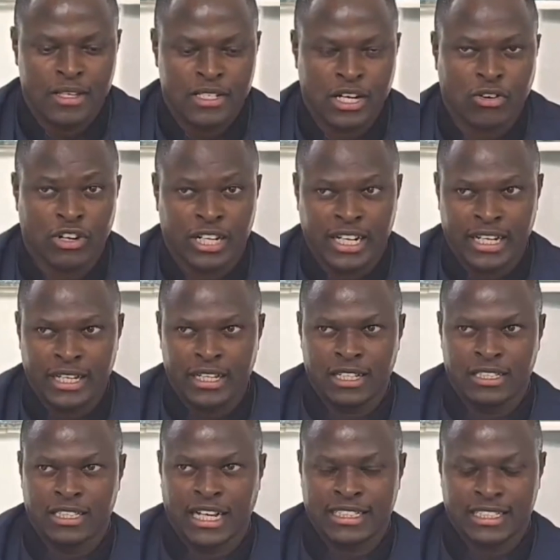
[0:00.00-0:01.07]
Secondly,
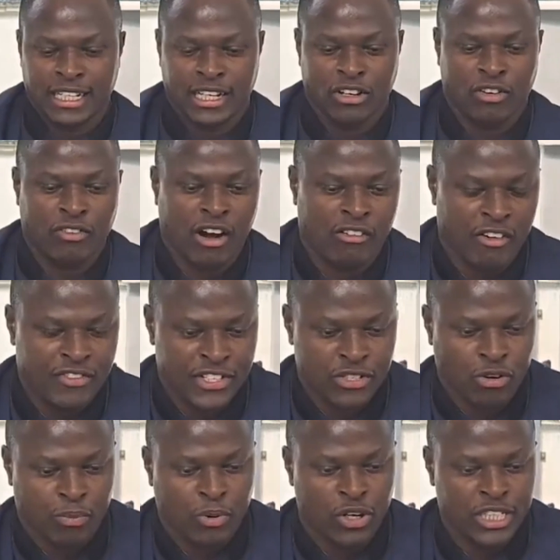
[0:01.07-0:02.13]
it has taken over our
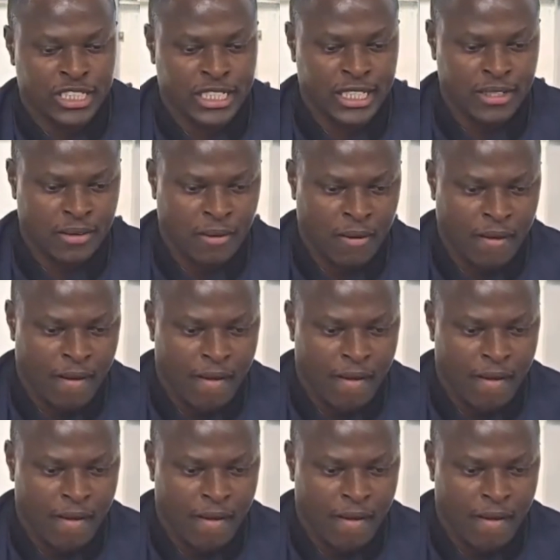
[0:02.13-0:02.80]
fiscal policy.